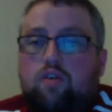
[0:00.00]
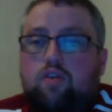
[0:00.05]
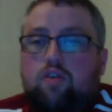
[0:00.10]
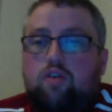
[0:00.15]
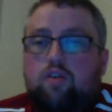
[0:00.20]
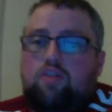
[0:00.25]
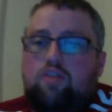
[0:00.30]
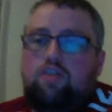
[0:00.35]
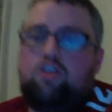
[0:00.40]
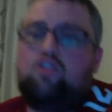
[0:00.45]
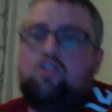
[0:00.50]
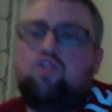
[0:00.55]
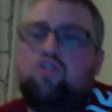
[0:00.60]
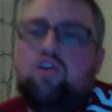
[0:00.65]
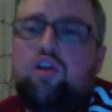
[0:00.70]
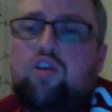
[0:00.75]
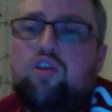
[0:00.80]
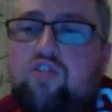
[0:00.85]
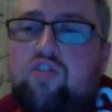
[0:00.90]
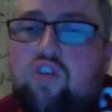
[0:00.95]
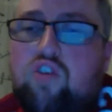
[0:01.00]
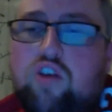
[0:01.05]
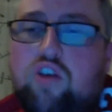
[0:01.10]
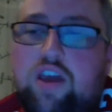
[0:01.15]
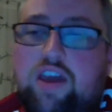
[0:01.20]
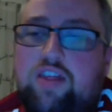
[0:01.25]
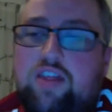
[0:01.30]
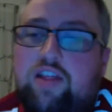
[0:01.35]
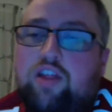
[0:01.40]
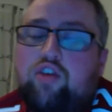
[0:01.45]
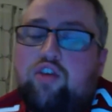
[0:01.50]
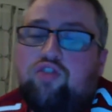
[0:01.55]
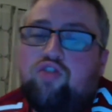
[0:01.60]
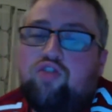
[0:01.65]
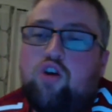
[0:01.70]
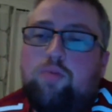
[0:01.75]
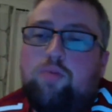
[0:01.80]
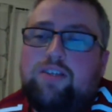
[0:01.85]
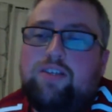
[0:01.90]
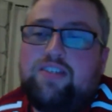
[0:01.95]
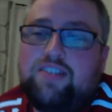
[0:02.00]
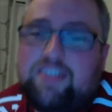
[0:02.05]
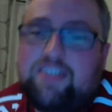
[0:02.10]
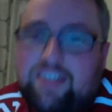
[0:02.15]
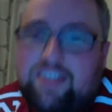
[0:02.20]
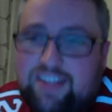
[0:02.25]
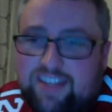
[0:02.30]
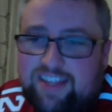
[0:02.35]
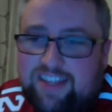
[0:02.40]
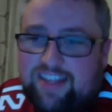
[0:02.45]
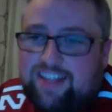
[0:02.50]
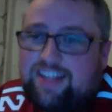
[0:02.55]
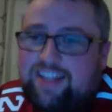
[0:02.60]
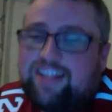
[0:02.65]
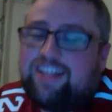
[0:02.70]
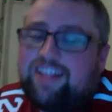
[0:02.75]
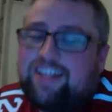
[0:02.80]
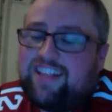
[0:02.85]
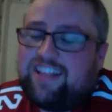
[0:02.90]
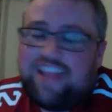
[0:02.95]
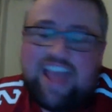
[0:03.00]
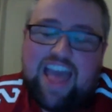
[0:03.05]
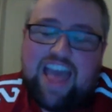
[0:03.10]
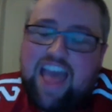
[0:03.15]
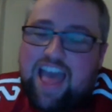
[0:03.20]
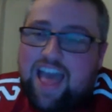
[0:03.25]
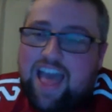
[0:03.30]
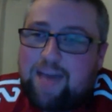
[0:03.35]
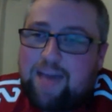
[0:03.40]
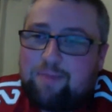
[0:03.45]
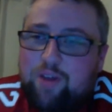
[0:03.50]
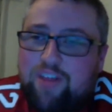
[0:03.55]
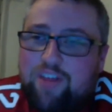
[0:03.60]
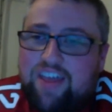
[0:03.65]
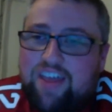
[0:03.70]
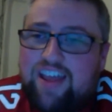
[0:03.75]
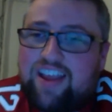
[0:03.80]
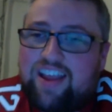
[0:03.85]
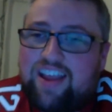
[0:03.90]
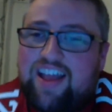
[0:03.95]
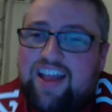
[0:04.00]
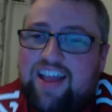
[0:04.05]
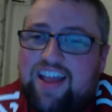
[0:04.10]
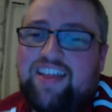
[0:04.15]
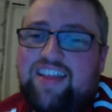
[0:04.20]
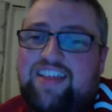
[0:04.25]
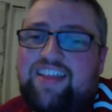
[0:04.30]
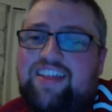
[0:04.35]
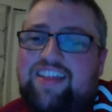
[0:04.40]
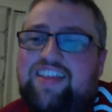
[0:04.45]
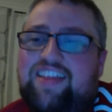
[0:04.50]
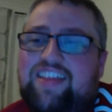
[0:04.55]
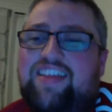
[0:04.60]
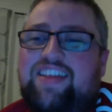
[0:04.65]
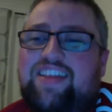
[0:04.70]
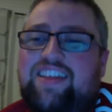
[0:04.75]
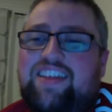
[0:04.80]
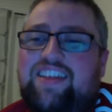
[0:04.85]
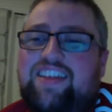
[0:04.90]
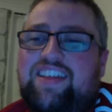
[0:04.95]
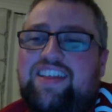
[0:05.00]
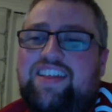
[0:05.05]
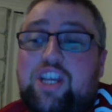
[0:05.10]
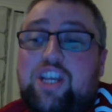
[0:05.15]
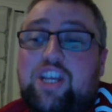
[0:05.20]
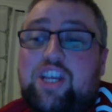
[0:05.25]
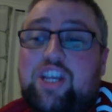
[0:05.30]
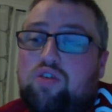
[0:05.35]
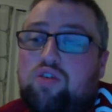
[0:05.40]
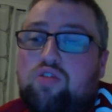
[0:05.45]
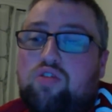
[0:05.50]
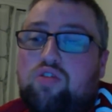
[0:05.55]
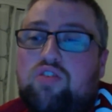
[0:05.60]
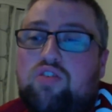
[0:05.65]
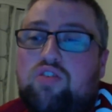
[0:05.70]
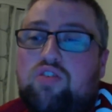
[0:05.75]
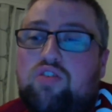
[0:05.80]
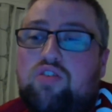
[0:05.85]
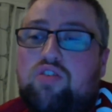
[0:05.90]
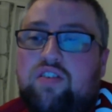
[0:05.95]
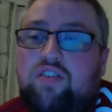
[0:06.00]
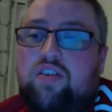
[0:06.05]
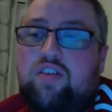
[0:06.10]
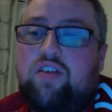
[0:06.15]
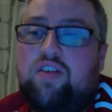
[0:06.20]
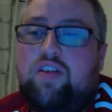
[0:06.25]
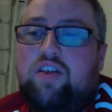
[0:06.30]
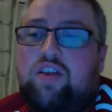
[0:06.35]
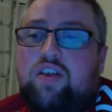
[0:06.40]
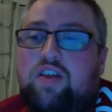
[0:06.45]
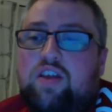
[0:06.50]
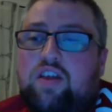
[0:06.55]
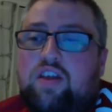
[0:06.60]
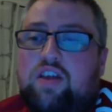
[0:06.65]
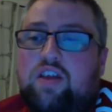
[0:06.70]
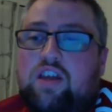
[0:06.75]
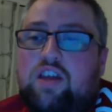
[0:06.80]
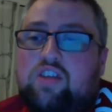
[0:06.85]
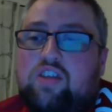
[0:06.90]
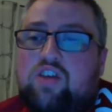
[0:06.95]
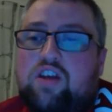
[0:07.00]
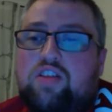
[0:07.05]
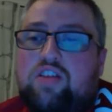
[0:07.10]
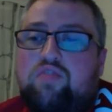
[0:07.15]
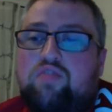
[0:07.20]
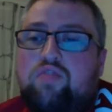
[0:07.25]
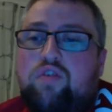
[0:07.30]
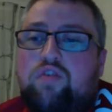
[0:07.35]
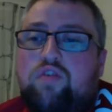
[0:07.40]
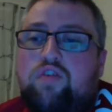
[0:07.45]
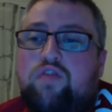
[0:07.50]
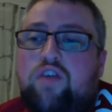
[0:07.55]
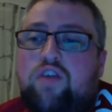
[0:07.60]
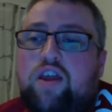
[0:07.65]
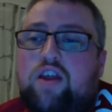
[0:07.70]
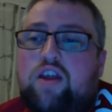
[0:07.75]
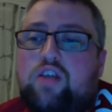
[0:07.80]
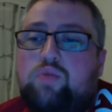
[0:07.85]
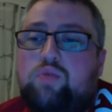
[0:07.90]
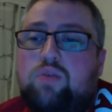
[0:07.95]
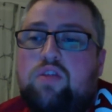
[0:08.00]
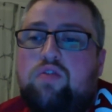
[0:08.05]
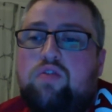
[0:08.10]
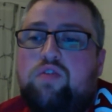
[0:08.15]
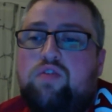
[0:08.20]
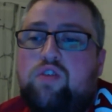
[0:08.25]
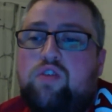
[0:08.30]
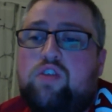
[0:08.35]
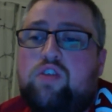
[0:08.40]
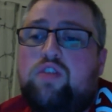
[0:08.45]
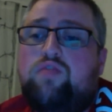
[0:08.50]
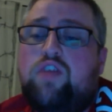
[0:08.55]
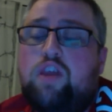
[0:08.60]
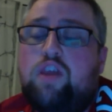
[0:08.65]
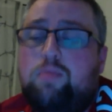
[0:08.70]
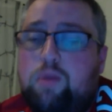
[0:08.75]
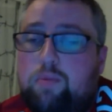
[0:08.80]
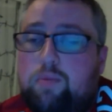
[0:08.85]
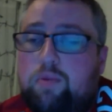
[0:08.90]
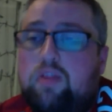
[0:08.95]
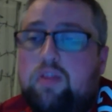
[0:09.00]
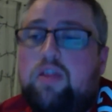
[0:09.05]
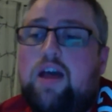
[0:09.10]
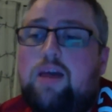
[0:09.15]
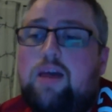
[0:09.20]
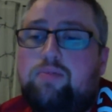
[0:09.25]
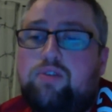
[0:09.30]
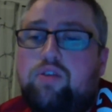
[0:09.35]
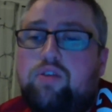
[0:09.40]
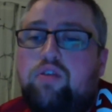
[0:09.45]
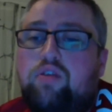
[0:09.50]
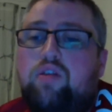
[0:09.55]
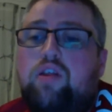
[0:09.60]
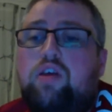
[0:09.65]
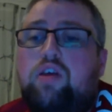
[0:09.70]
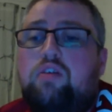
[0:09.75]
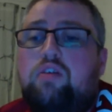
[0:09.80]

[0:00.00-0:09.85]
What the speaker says: The new Luke Thomas. Nah, I'm not that guy. Guy's cool though. It's hard to root for fighters when they refuse to fight people. Absolutely.